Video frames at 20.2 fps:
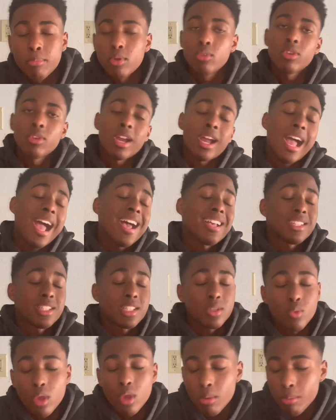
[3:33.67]
bro. I
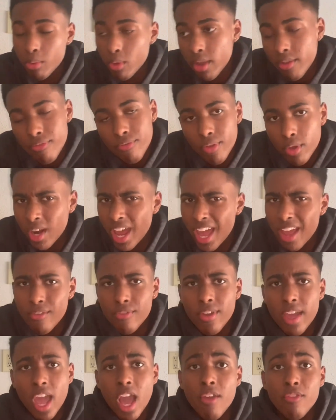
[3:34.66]
swear, bro, it felt
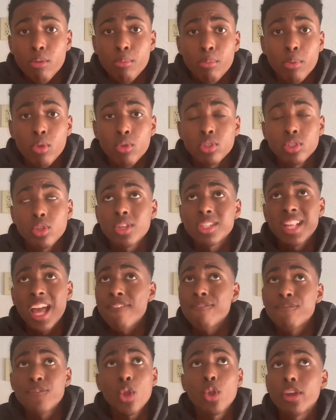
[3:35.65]
like forever, bro. So it's
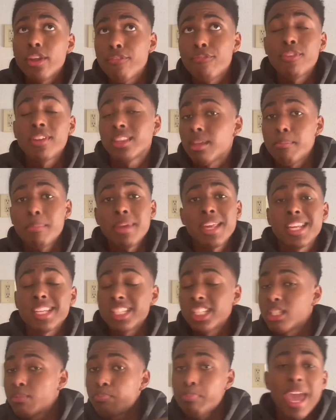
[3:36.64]
like 40, 50
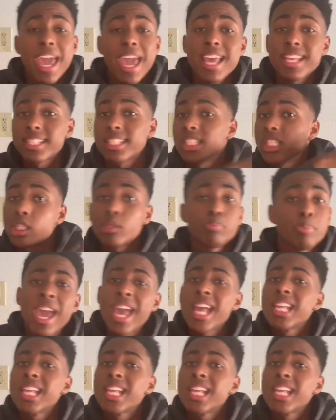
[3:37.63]
minutes just passing.